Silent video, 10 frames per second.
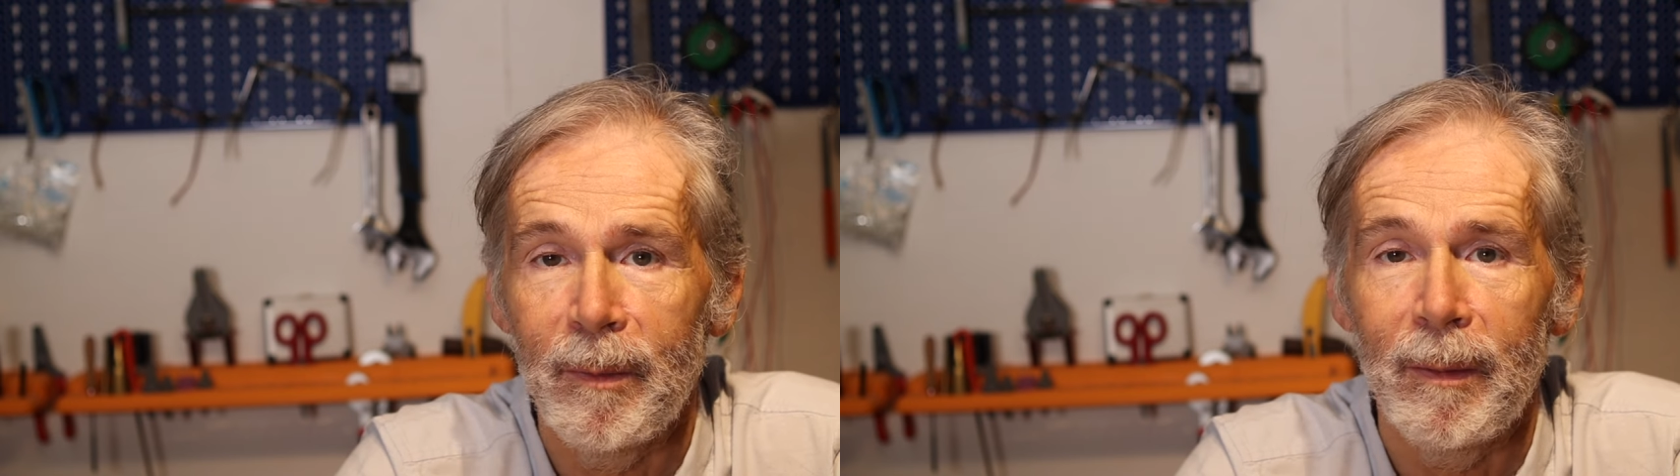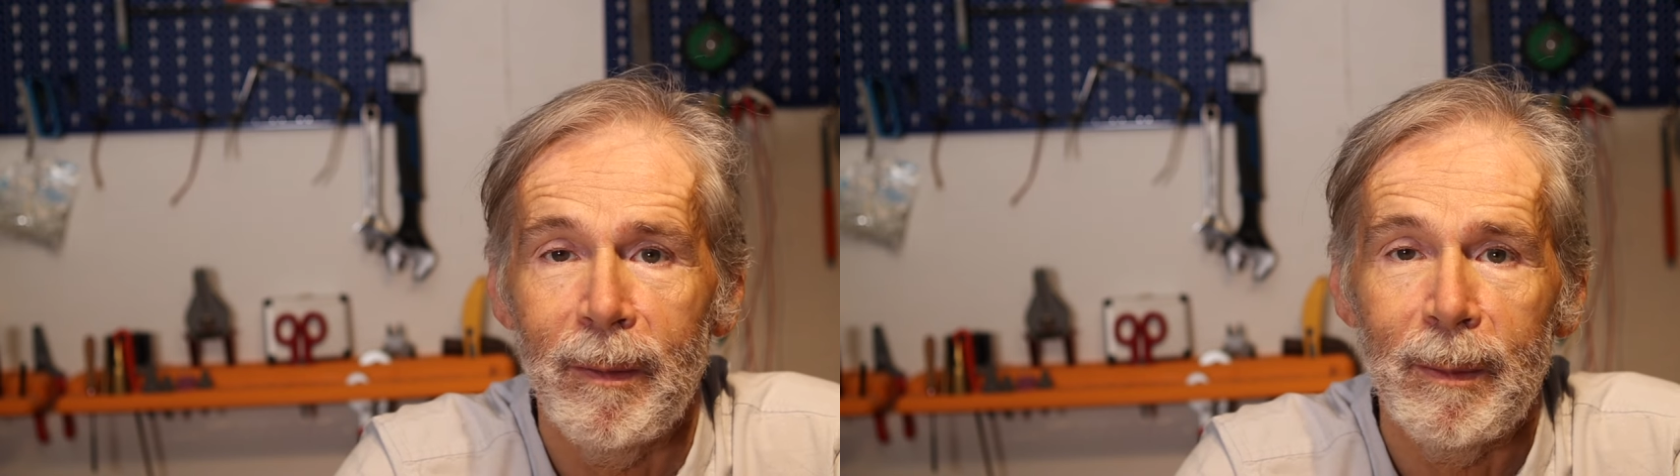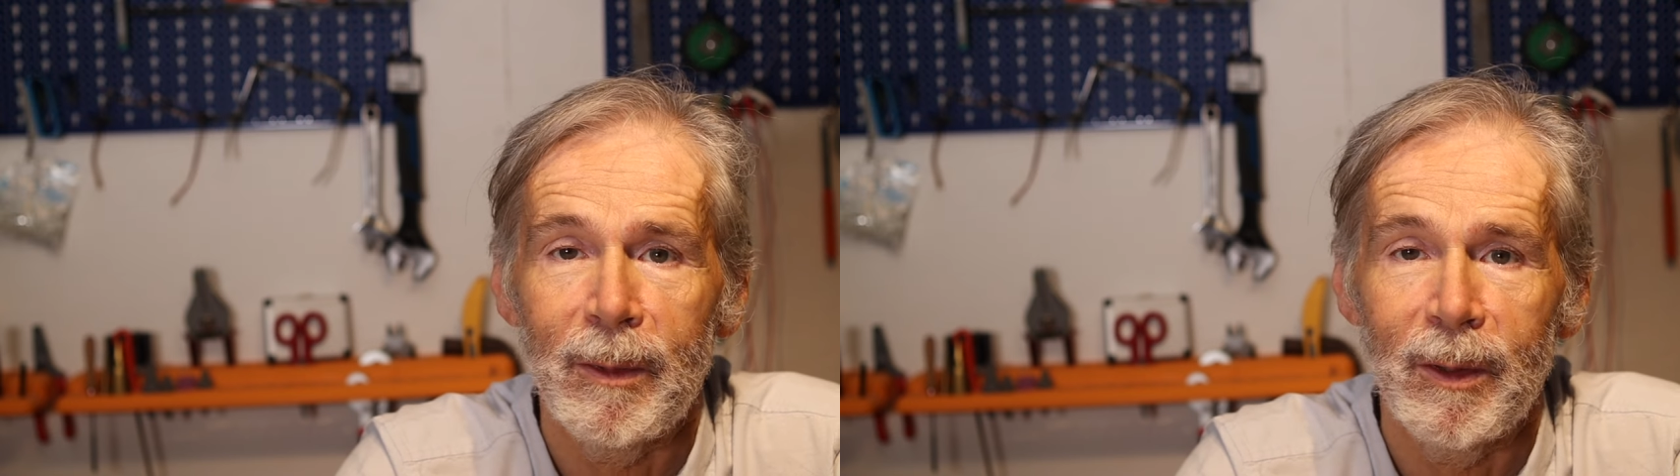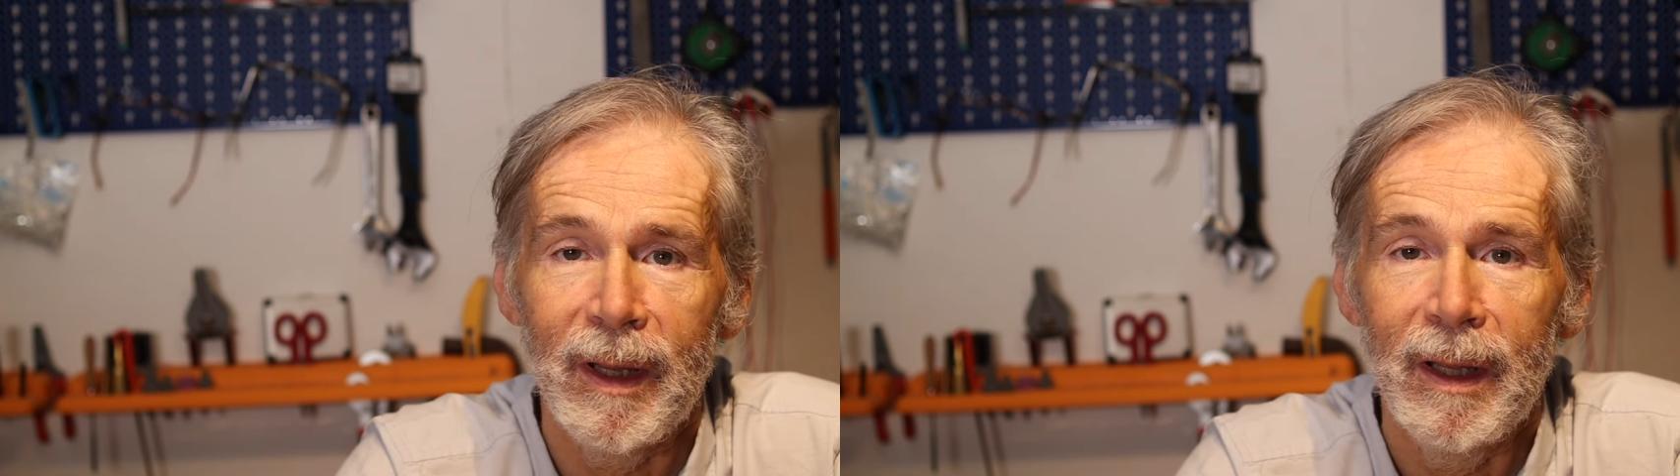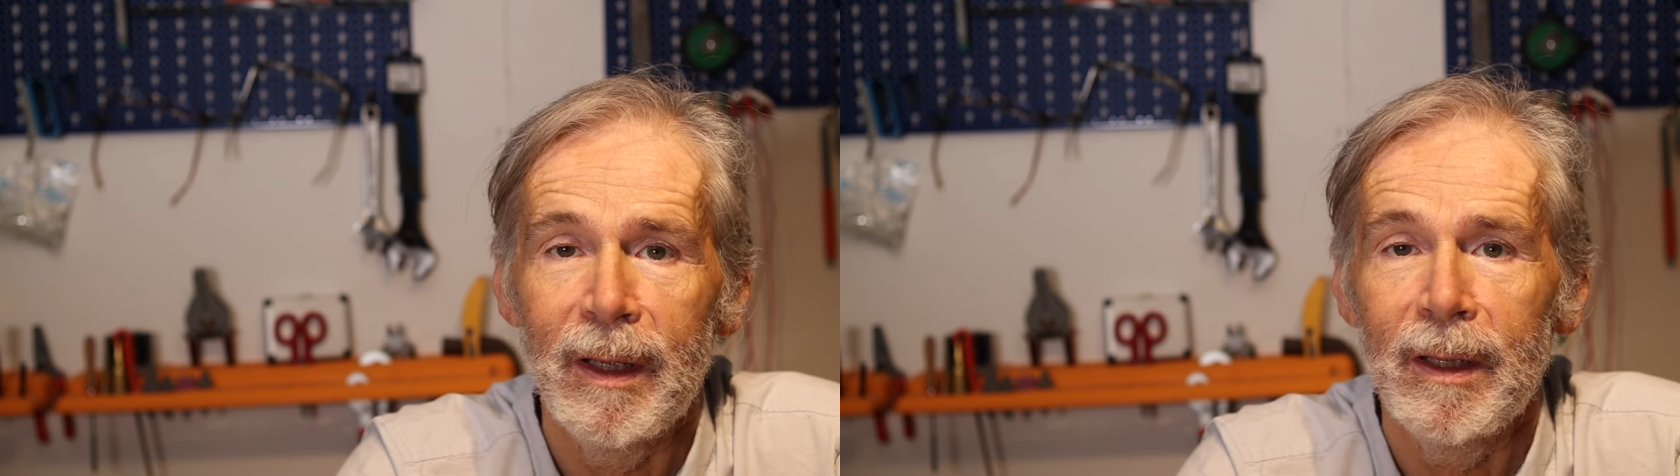
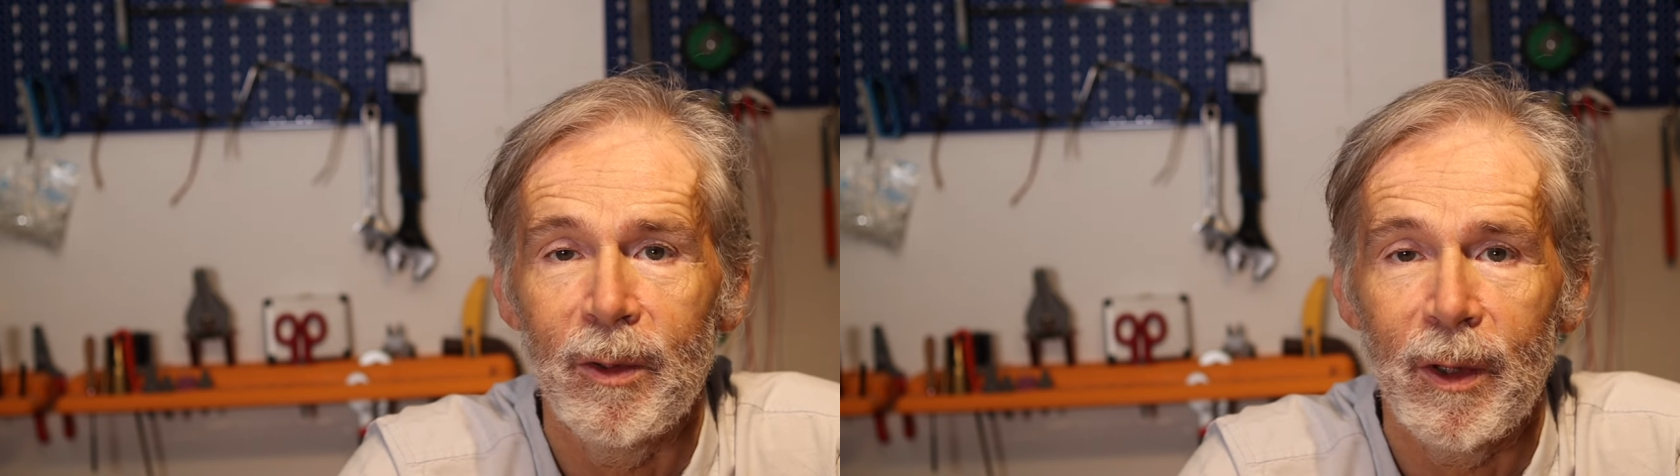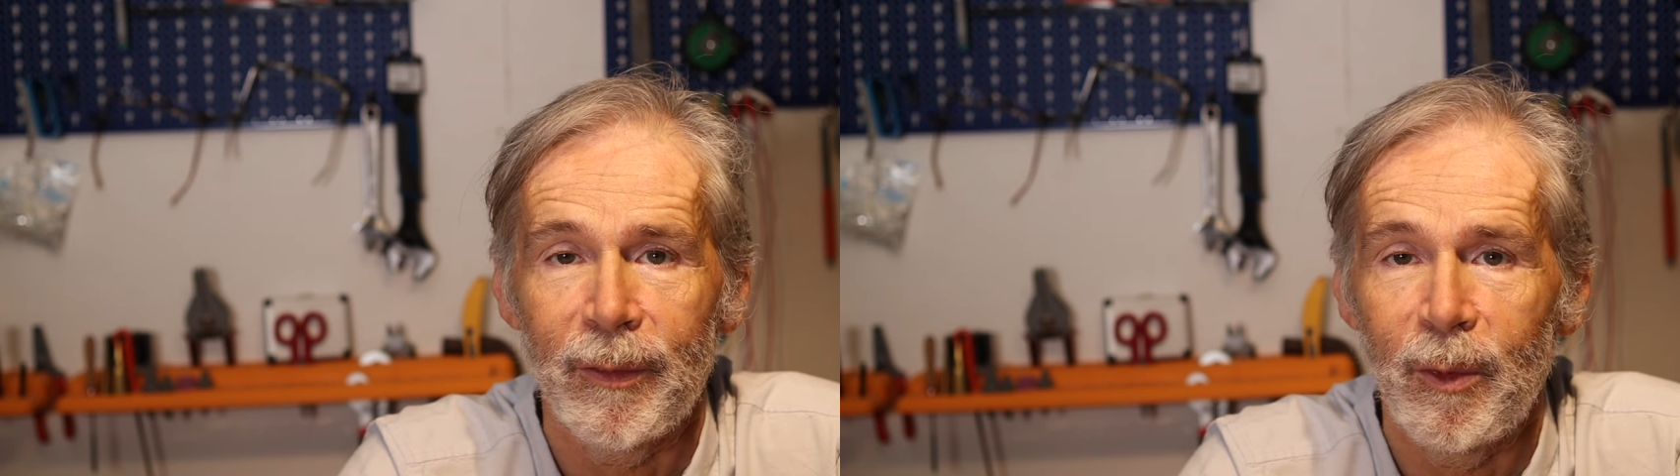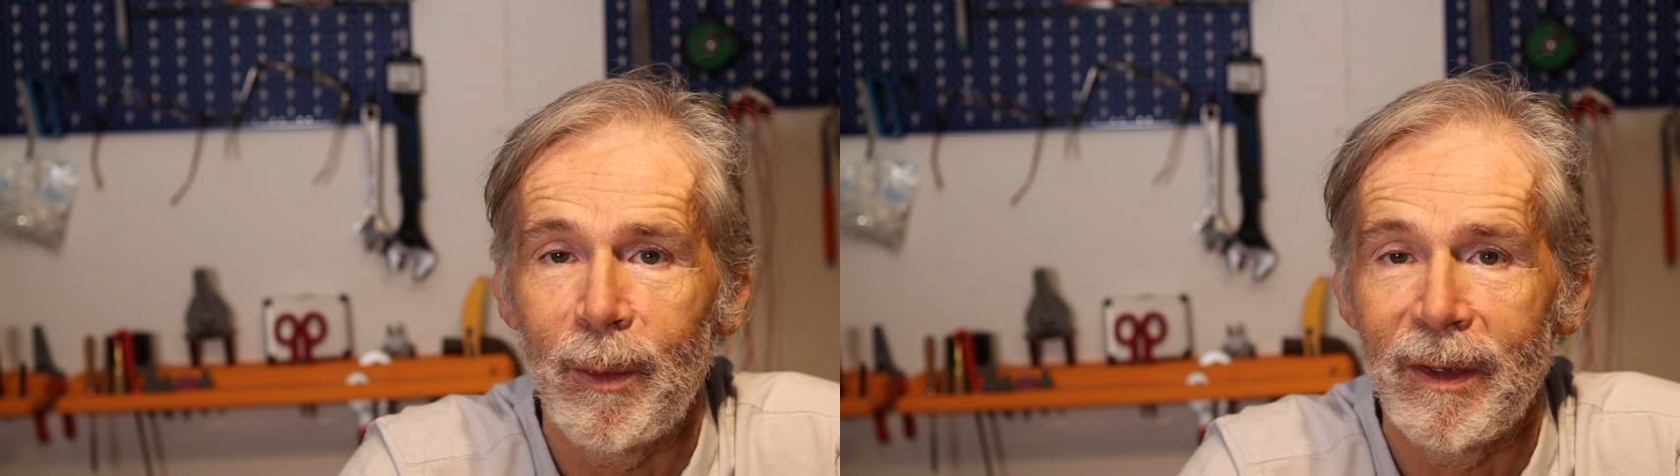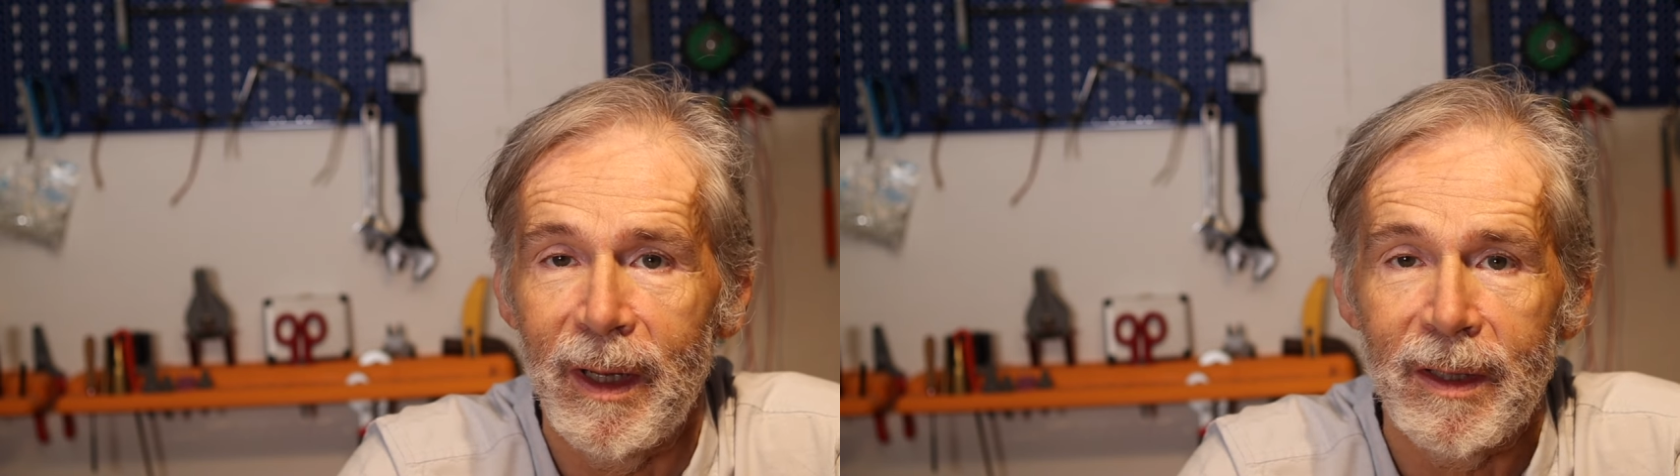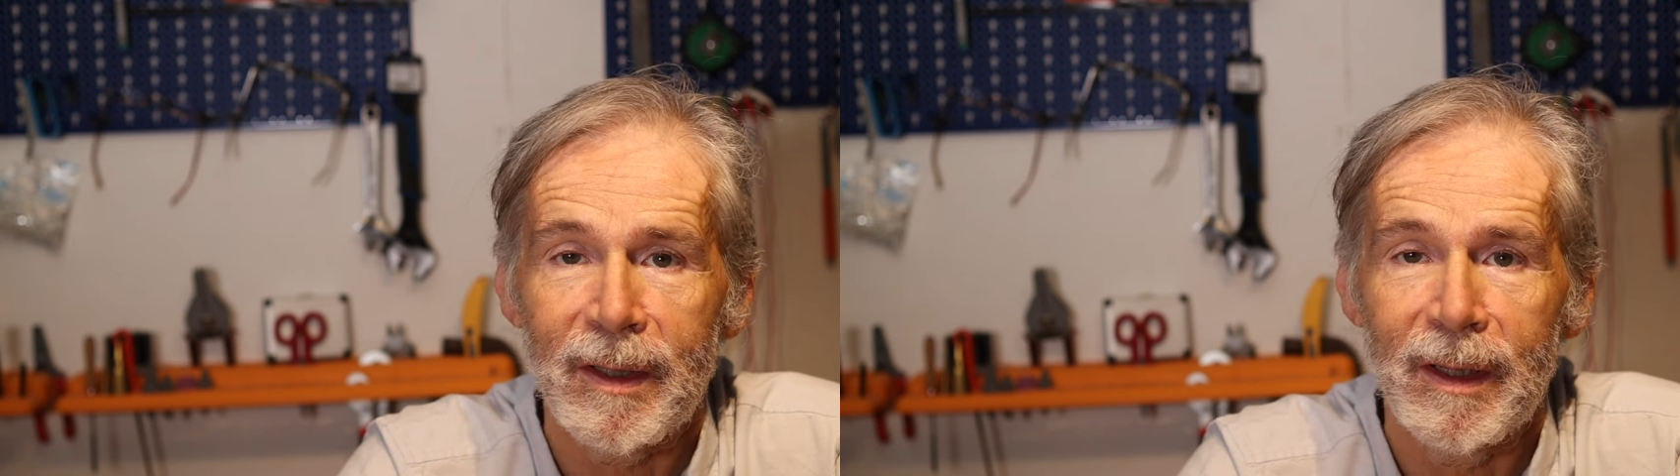memory, or from a
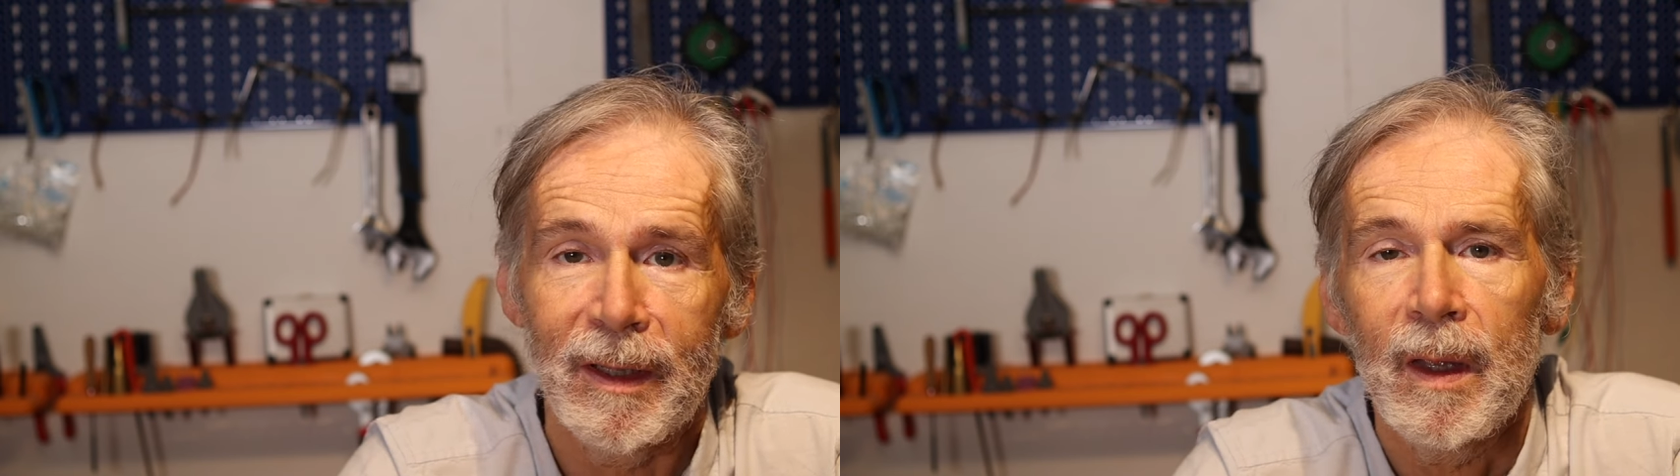disk.